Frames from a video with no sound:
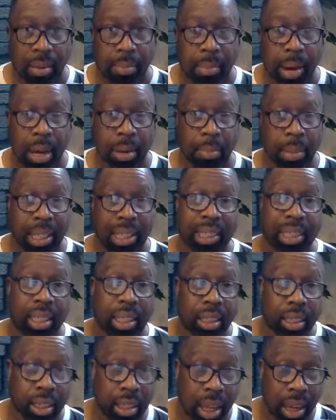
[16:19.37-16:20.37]
might be
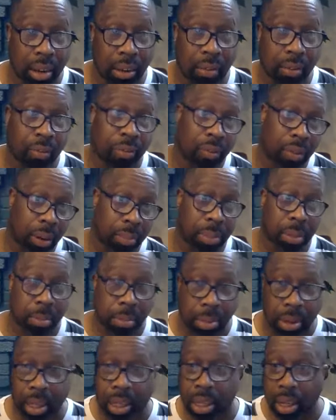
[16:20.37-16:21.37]
still there from the
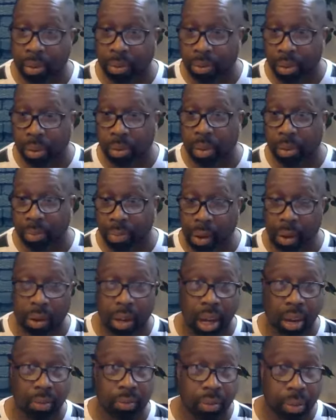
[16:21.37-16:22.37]
breakup, from the
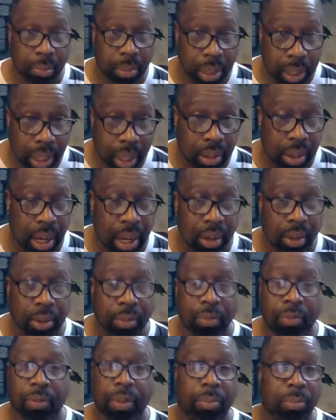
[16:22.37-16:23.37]
fallout, from the teardown,
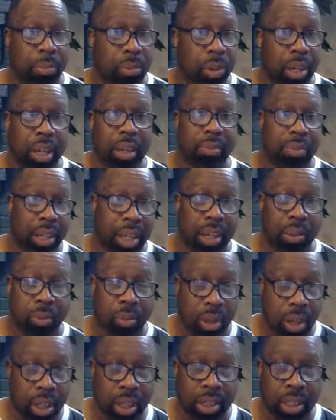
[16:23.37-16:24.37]
and from whatever it
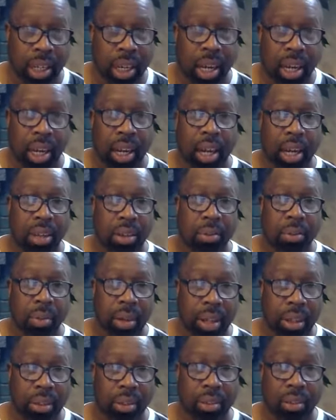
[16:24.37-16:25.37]
was that you
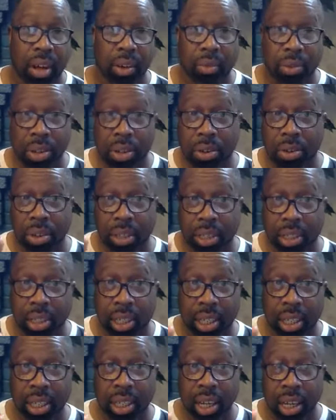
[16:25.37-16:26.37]
went through, I want you to
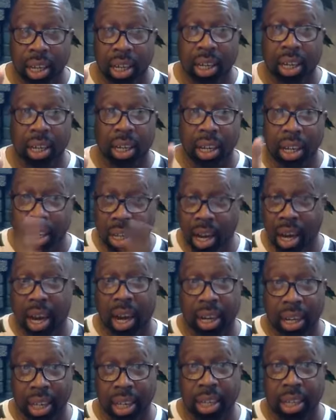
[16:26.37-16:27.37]
see
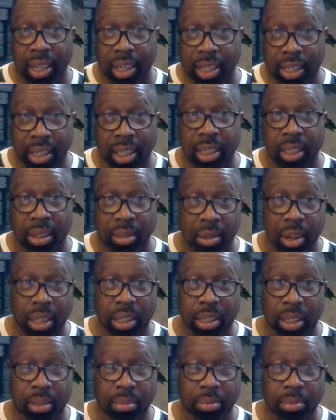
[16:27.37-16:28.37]
God in the
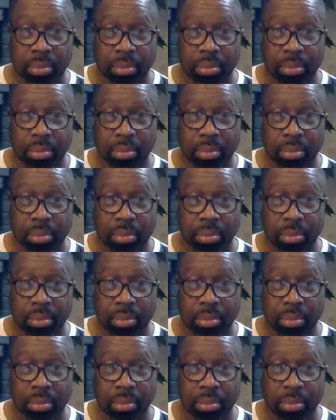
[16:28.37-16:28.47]
situation